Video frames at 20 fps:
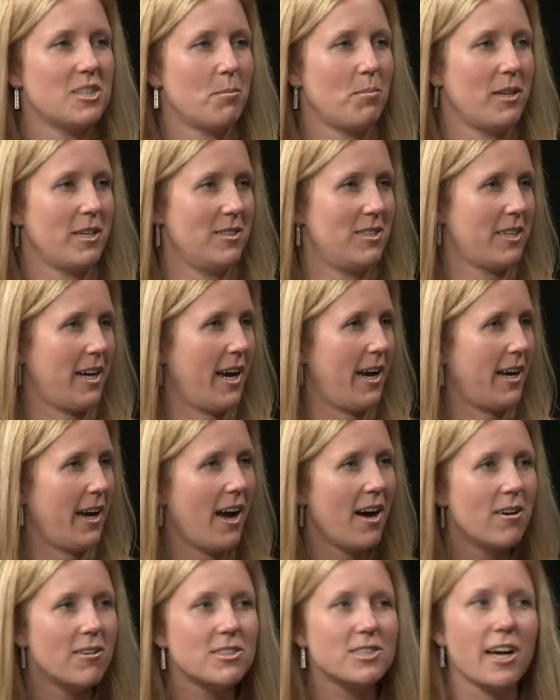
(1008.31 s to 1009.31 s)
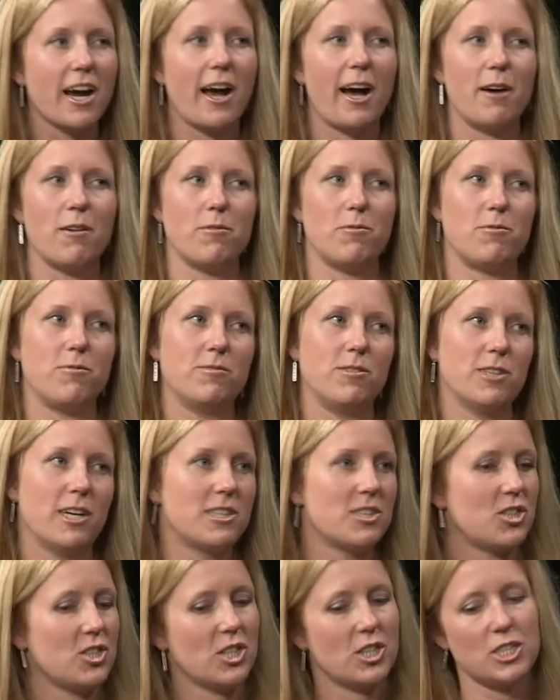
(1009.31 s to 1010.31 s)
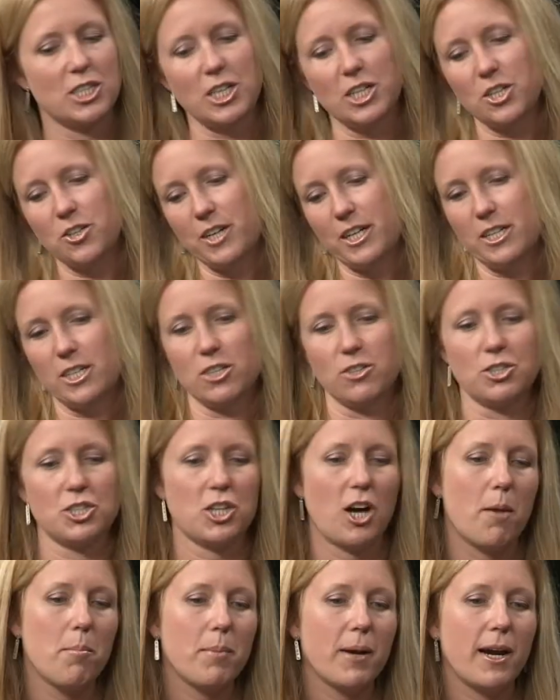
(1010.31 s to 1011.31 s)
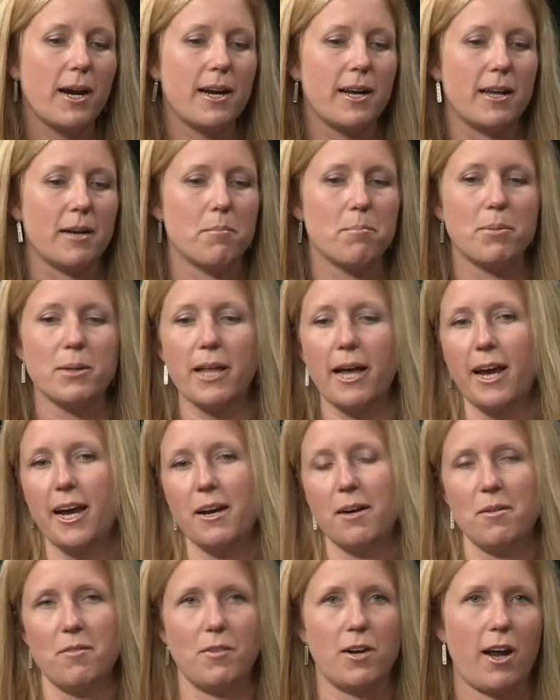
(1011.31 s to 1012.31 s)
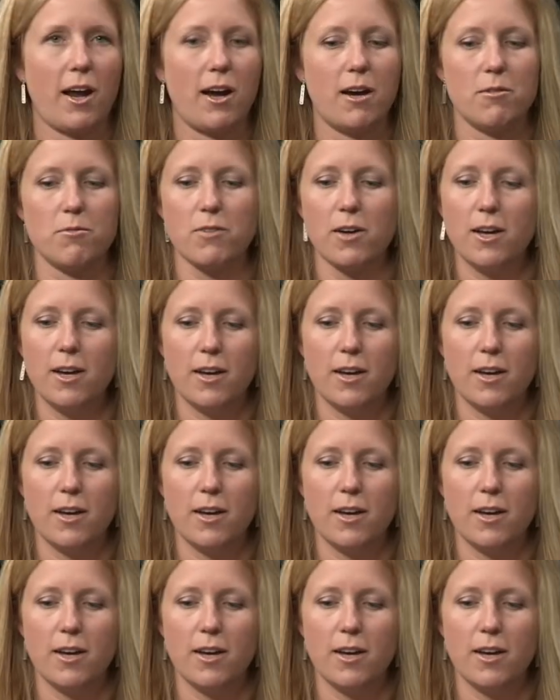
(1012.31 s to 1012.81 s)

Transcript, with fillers: a place to hang out, to have lunch or dinner and go shopping and play and even have,